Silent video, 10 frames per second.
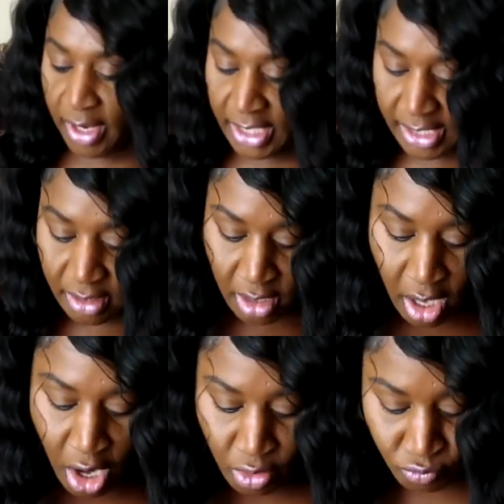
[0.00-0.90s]
right here,
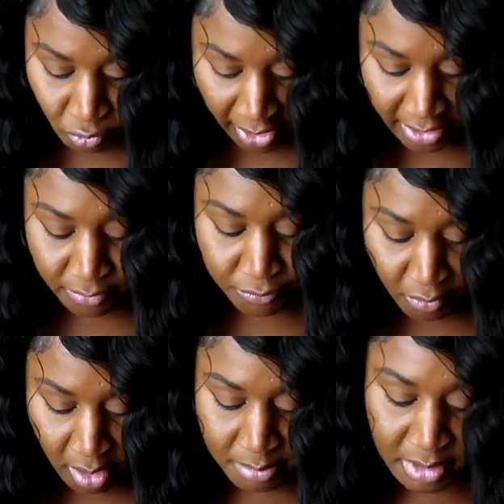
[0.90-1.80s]
right
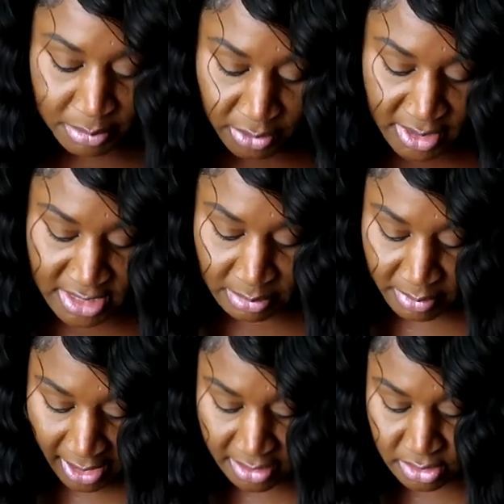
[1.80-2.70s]
from the beauty
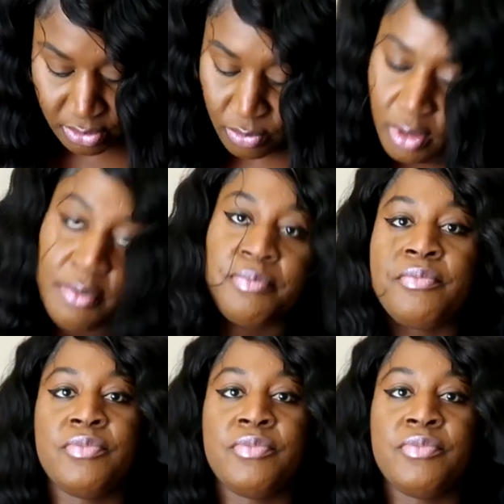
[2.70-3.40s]
supply store.